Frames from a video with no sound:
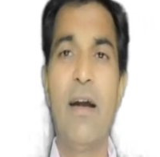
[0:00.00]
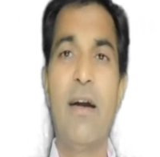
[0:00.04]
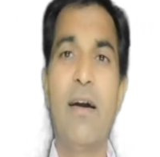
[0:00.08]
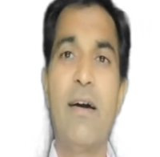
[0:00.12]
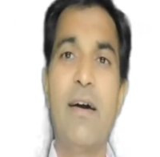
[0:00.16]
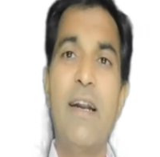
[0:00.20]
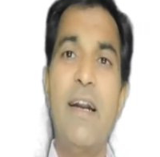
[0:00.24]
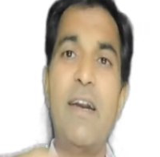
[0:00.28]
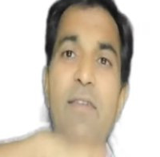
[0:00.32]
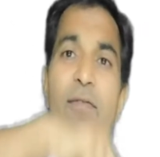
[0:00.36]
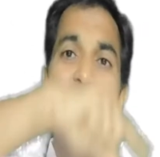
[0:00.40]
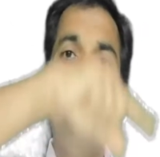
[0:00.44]

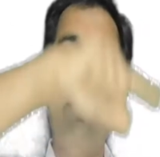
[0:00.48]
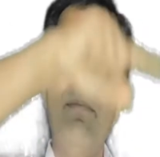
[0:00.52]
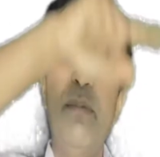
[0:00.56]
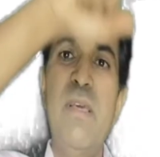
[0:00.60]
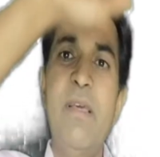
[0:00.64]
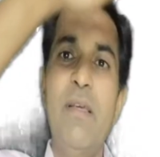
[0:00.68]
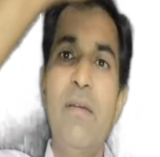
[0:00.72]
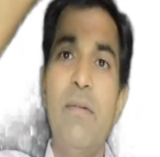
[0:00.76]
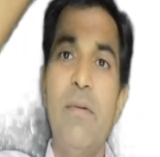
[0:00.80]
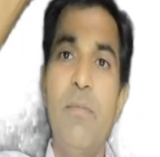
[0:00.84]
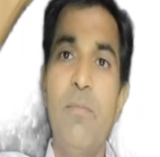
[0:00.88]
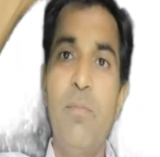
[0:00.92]
current will
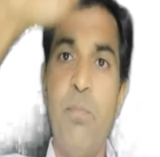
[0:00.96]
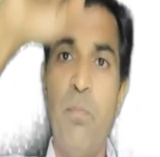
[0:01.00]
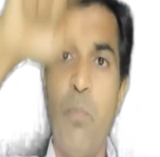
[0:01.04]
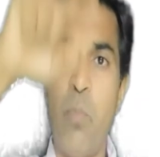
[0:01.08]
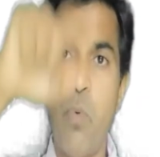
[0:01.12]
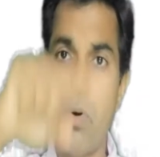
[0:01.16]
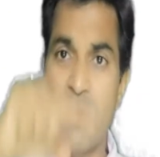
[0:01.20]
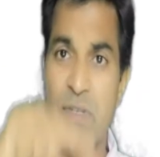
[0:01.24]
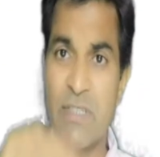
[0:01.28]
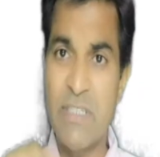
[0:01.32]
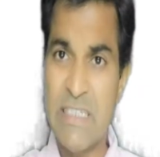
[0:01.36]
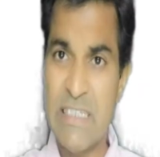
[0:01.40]
be
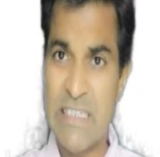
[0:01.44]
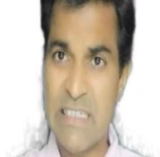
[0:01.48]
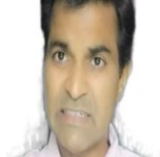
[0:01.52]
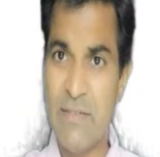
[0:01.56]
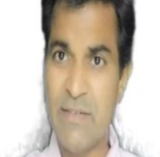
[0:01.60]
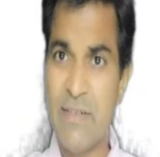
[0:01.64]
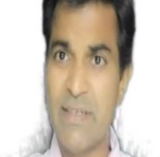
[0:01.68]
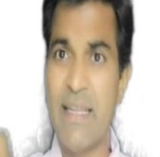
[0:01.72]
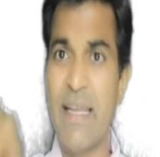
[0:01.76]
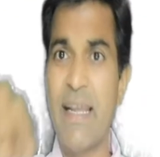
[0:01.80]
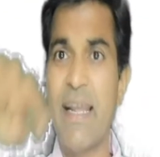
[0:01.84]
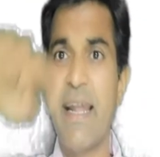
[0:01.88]

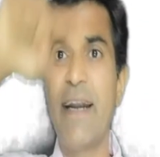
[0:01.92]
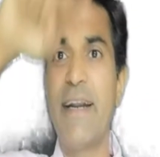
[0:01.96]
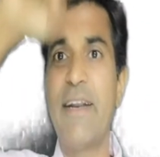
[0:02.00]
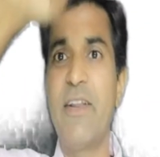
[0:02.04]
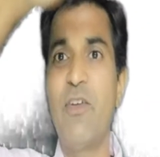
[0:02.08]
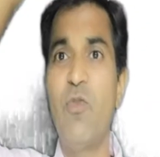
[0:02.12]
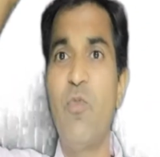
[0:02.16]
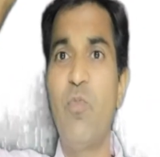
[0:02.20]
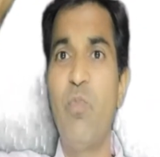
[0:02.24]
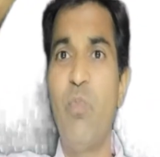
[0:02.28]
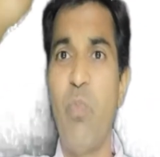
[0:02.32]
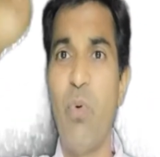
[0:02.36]
positive
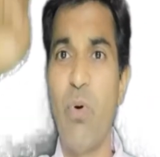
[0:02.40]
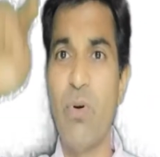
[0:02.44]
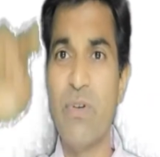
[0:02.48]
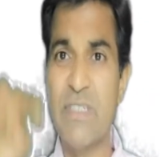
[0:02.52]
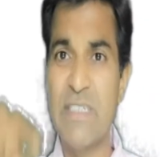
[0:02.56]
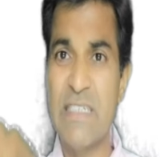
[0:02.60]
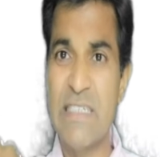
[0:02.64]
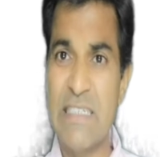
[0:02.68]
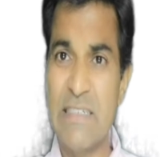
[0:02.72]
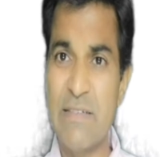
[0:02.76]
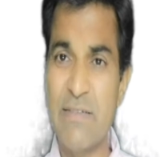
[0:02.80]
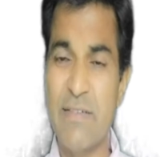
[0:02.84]
negative
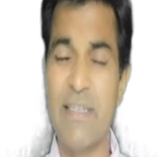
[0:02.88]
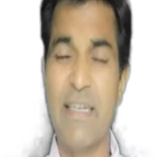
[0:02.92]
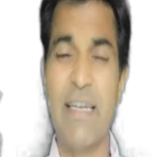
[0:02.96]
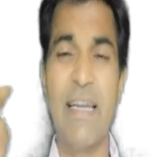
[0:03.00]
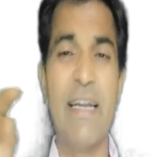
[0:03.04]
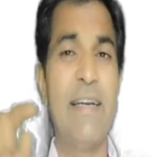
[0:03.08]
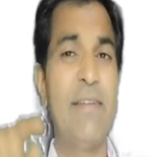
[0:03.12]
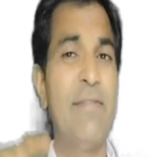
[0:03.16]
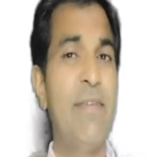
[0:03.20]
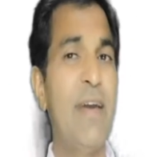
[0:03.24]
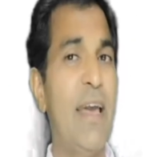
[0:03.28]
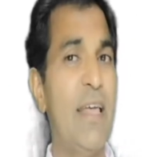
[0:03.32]
positive
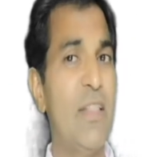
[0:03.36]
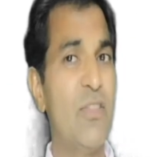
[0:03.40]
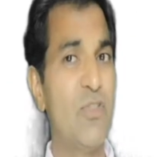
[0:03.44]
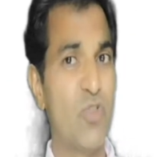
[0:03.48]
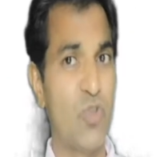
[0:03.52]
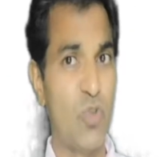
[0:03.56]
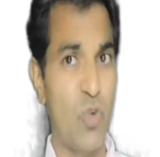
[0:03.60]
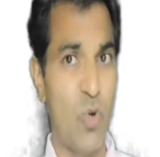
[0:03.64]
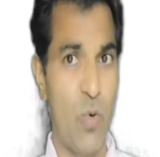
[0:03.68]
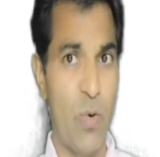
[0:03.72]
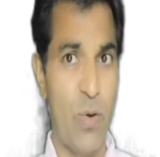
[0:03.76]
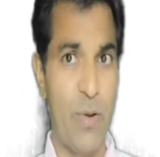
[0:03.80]
negative and
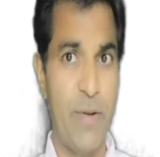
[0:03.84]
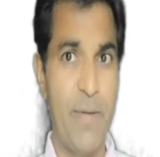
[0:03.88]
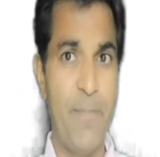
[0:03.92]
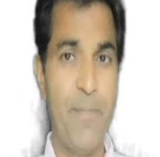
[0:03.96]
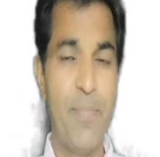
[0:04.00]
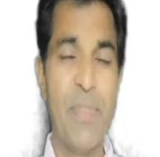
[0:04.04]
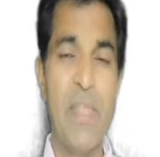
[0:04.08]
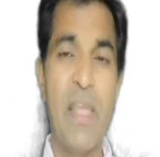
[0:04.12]
so on